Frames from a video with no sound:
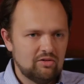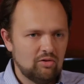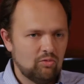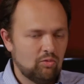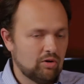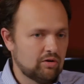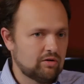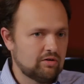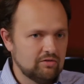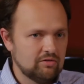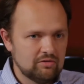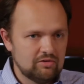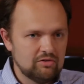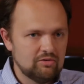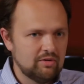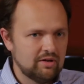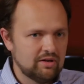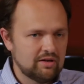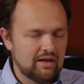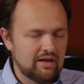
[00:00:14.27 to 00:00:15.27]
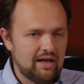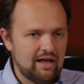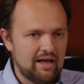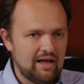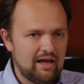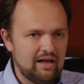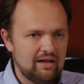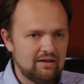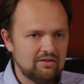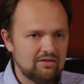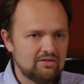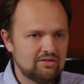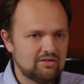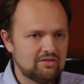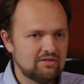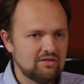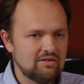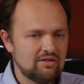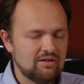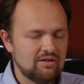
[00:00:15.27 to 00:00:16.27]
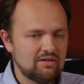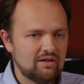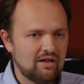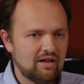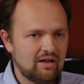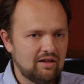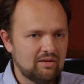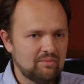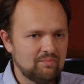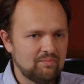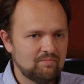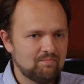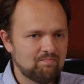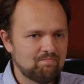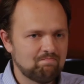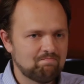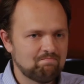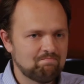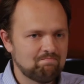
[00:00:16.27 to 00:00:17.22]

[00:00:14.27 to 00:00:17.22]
the work you're doing has, um,